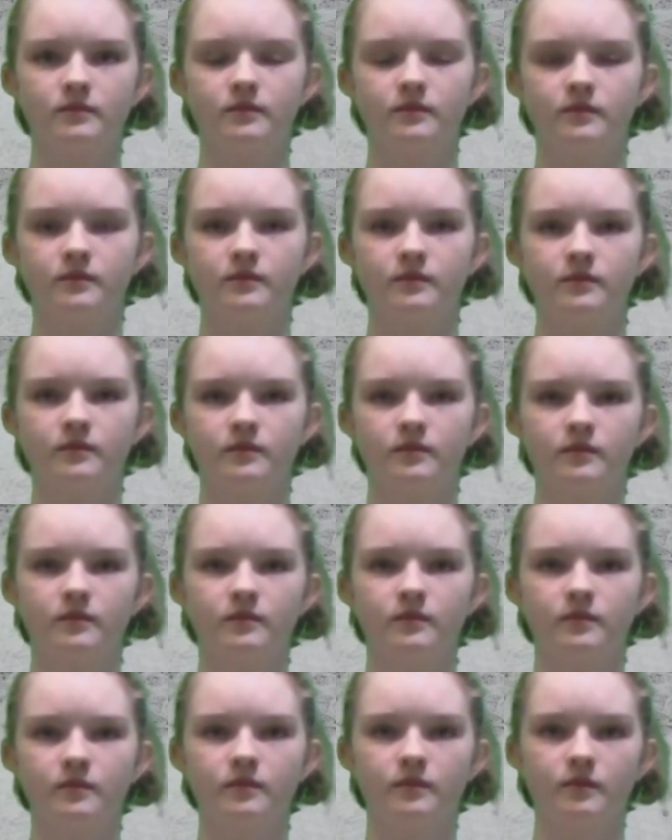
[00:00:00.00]

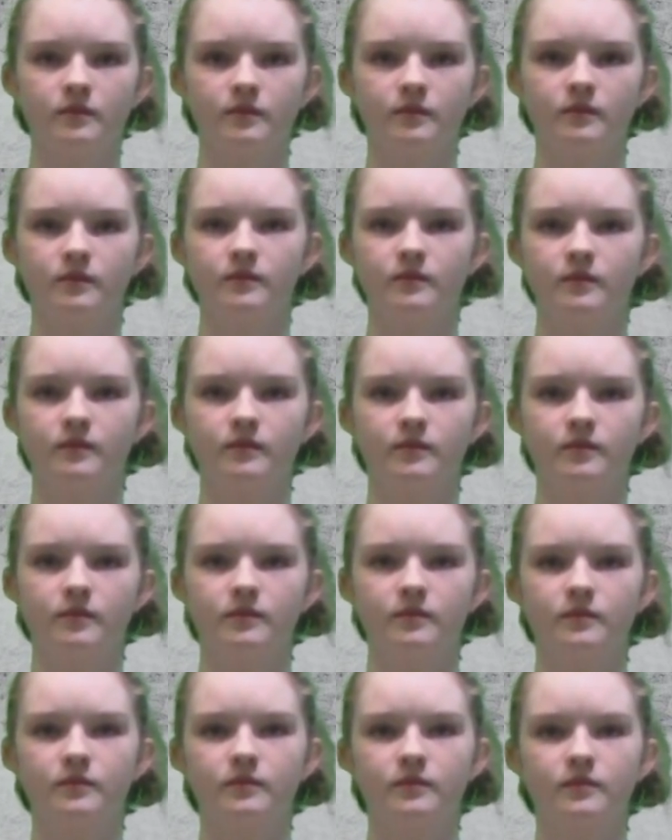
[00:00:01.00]

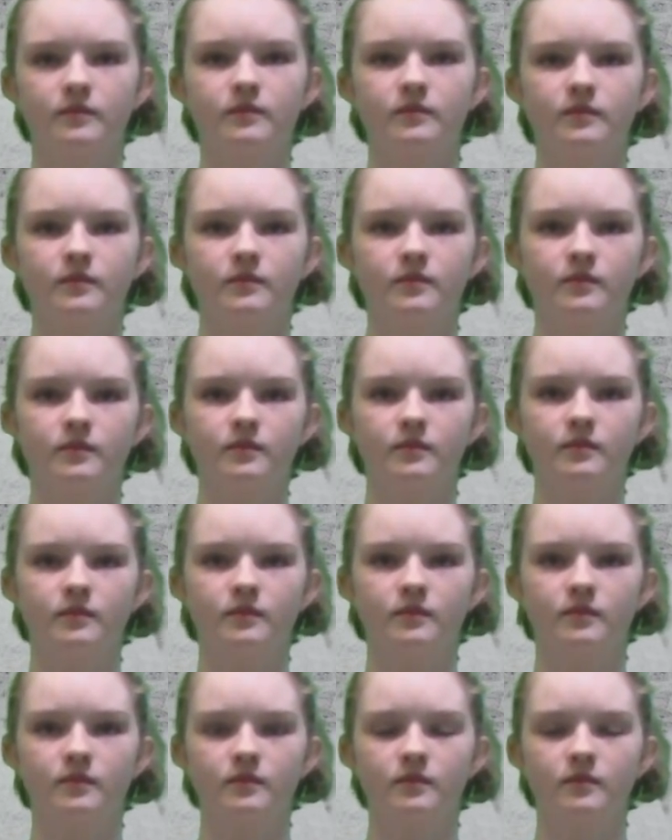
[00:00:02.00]

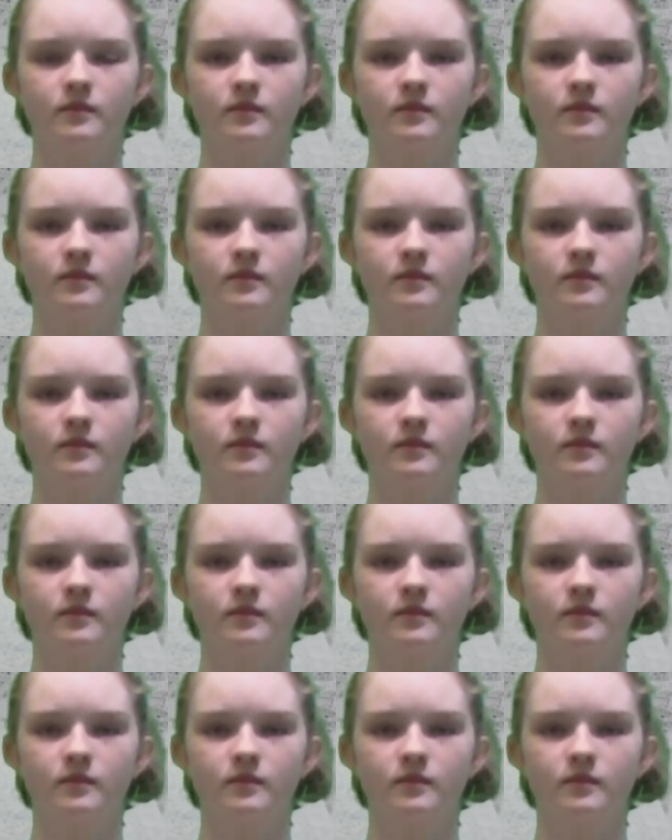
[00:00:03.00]
No words are spoken by the person on screen.